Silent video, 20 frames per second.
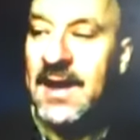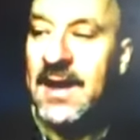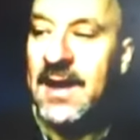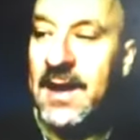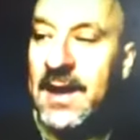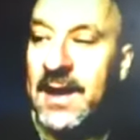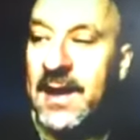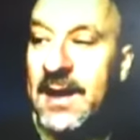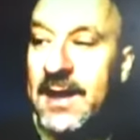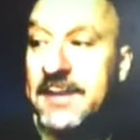
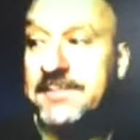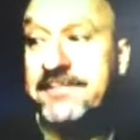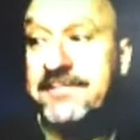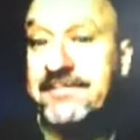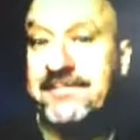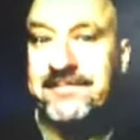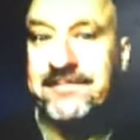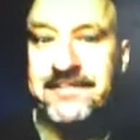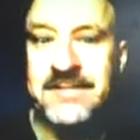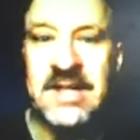um,
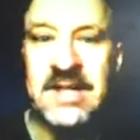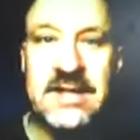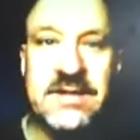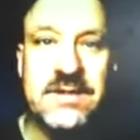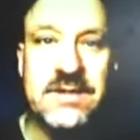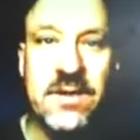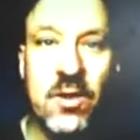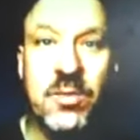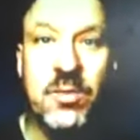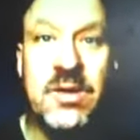that's an
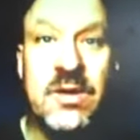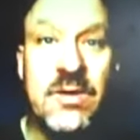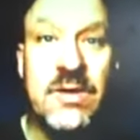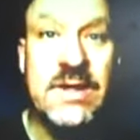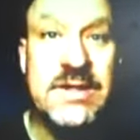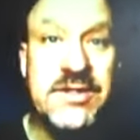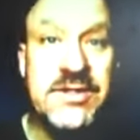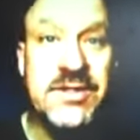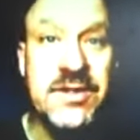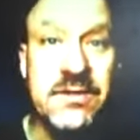open
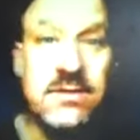question.